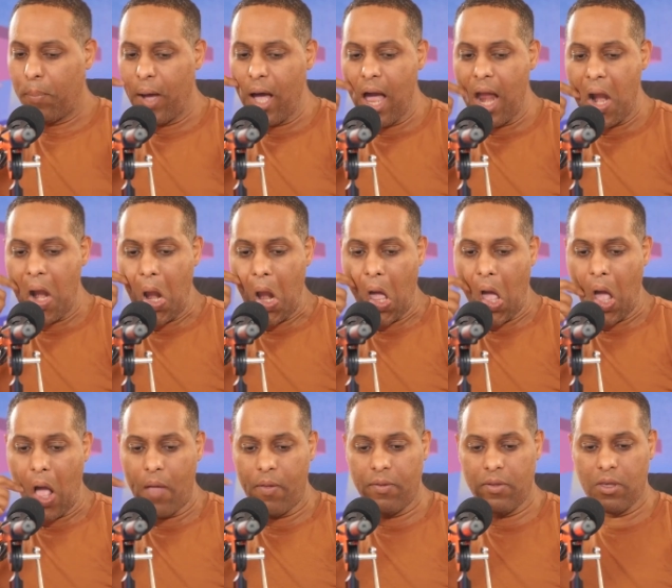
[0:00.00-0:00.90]
But
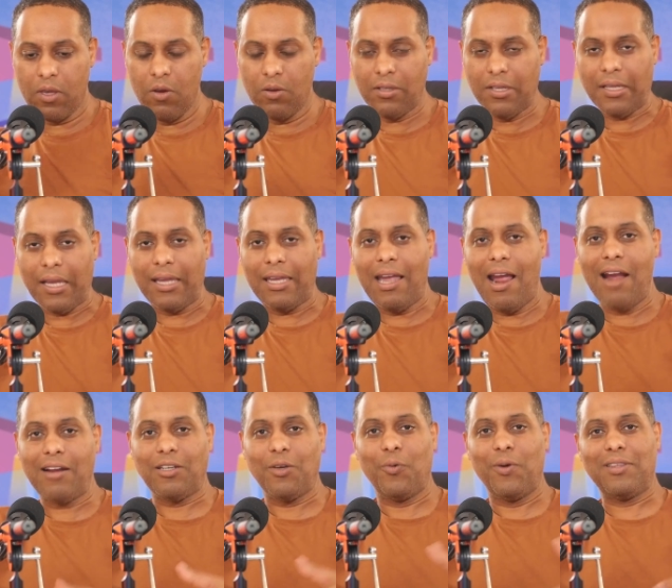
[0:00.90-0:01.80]
you took a
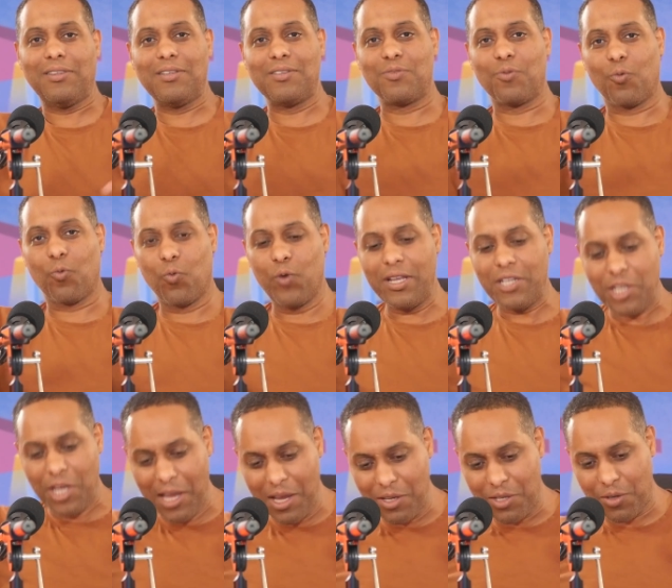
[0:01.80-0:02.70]
character with this
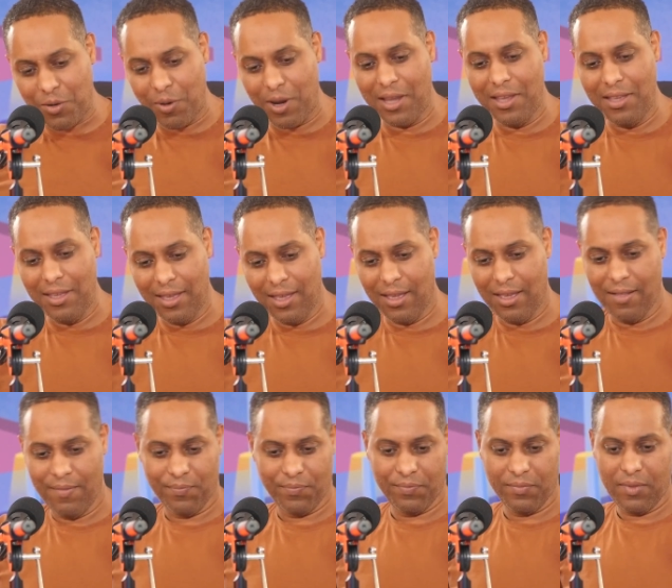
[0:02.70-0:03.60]
rich history
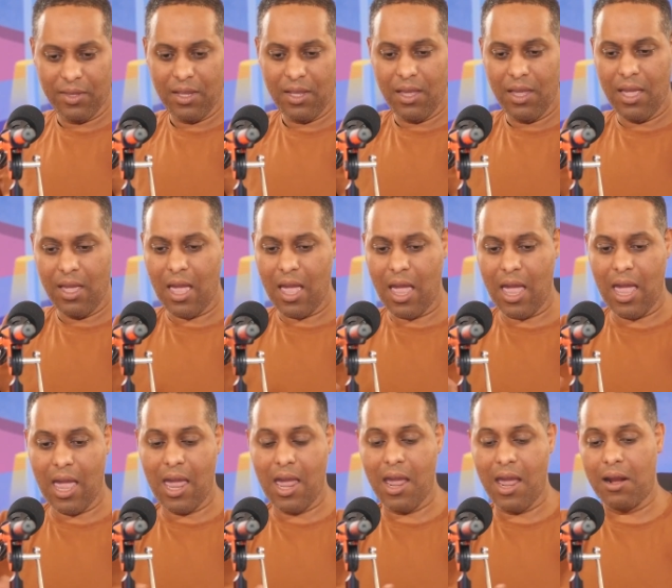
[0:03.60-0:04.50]

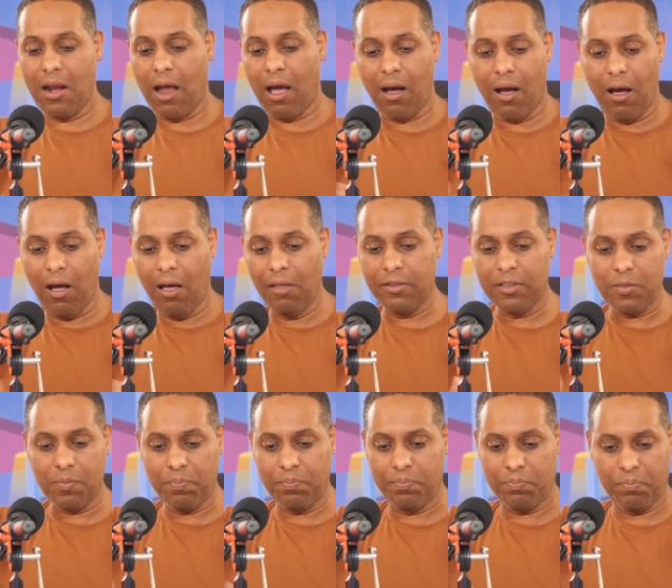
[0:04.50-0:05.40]
and all
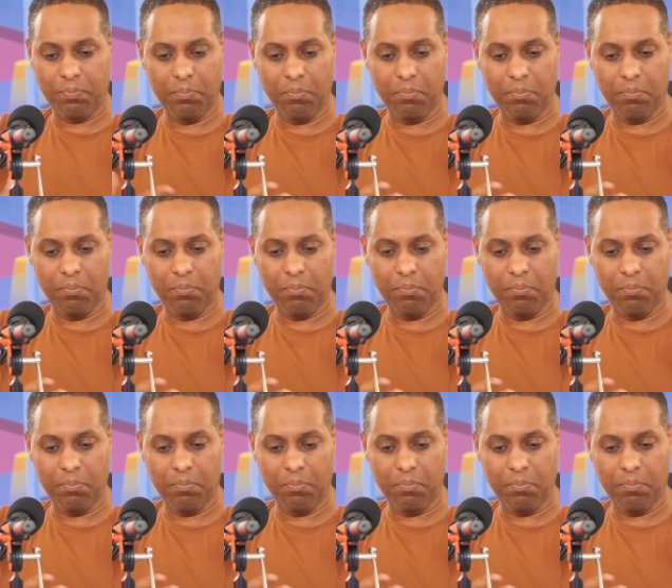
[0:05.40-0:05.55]
this